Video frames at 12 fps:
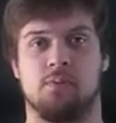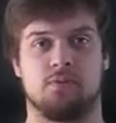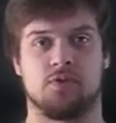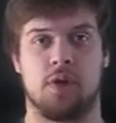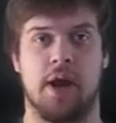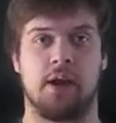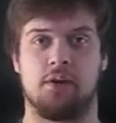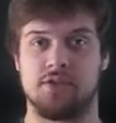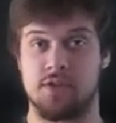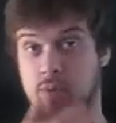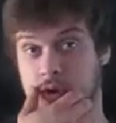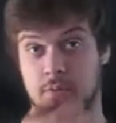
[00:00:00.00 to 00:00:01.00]
stragglers
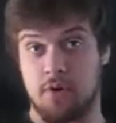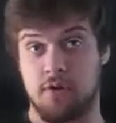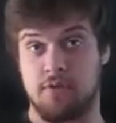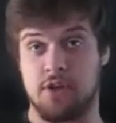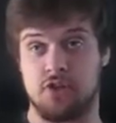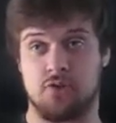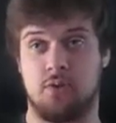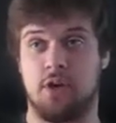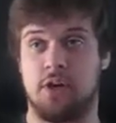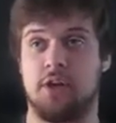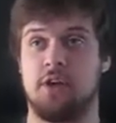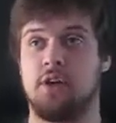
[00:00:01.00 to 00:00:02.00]
that weren't a part of any
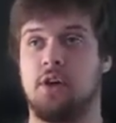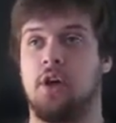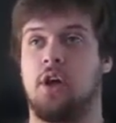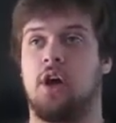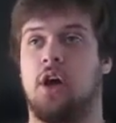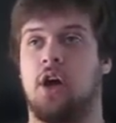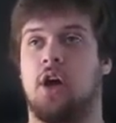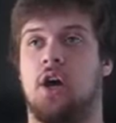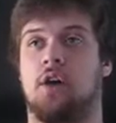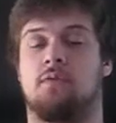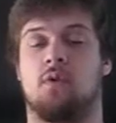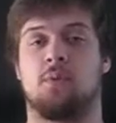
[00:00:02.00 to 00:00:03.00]
squad
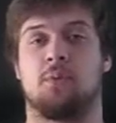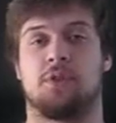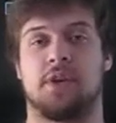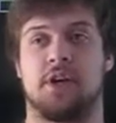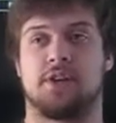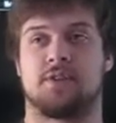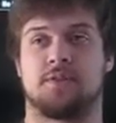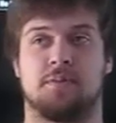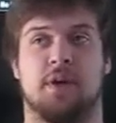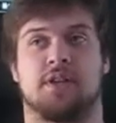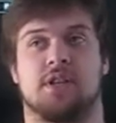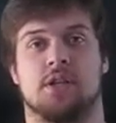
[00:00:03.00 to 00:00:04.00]
formed with us. There's
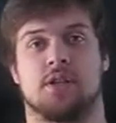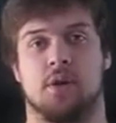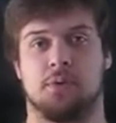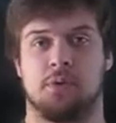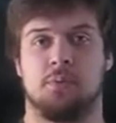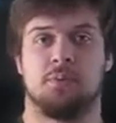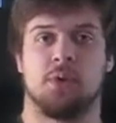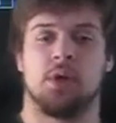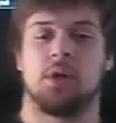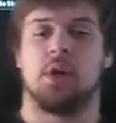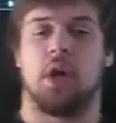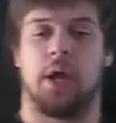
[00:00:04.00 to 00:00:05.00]
about 10 total,
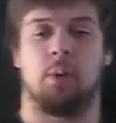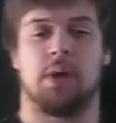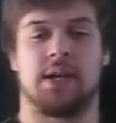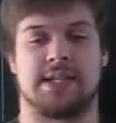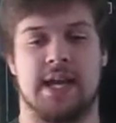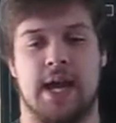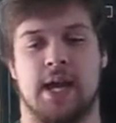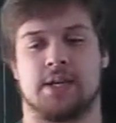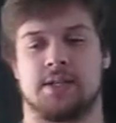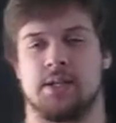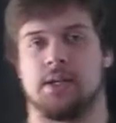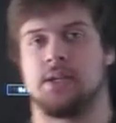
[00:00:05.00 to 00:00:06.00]
and we
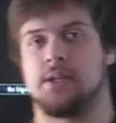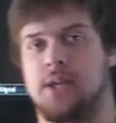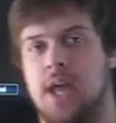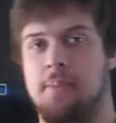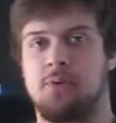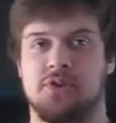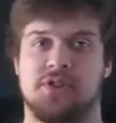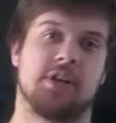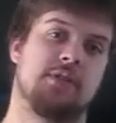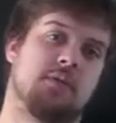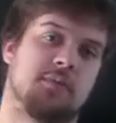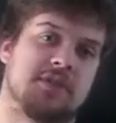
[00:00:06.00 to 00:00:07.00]
attacked the capital
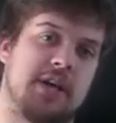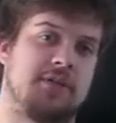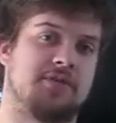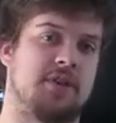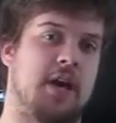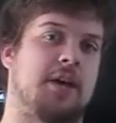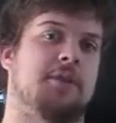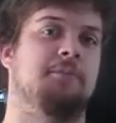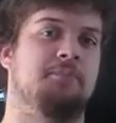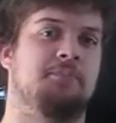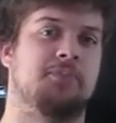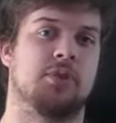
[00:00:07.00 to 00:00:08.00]
city from the south side
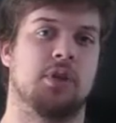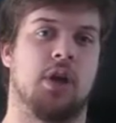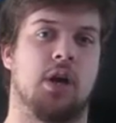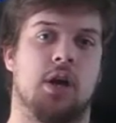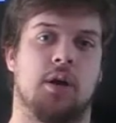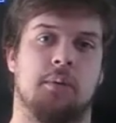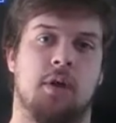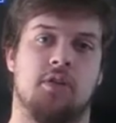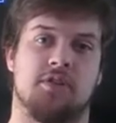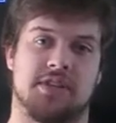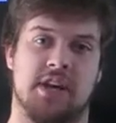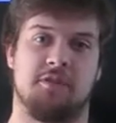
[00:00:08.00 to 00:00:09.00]
on
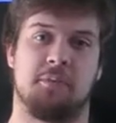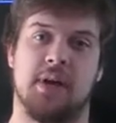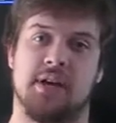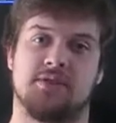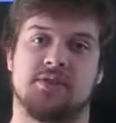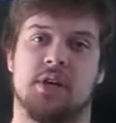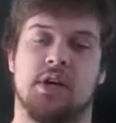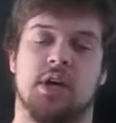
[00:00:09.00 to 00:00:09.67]
the south base.